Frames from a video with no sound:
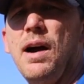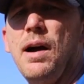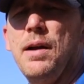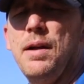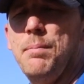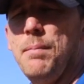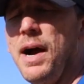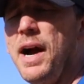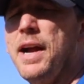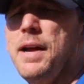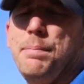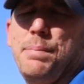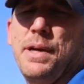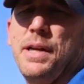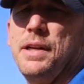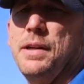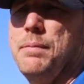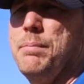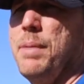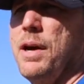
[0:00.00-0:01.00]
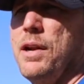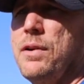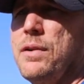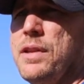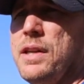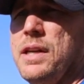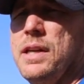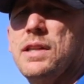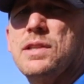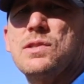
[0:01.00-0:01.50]
in my opinion, better
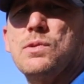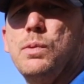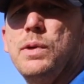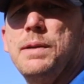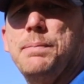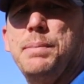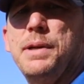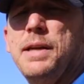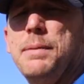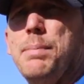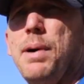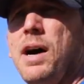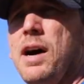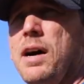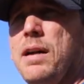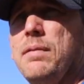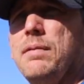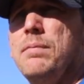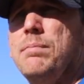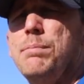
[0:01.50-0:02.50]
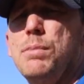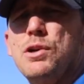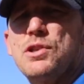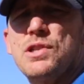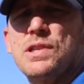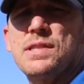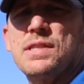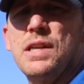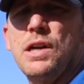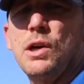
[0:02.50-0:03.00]
than a sweet pea pod
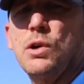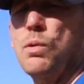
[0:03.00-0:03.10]
purchased in a